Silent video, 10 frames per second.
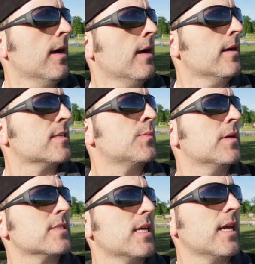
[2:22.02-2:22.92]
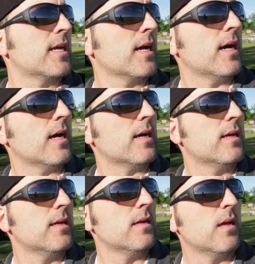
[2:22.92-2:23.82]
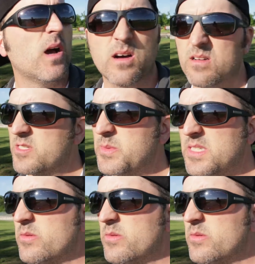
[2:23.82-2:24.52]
Smells like, oh, it smells like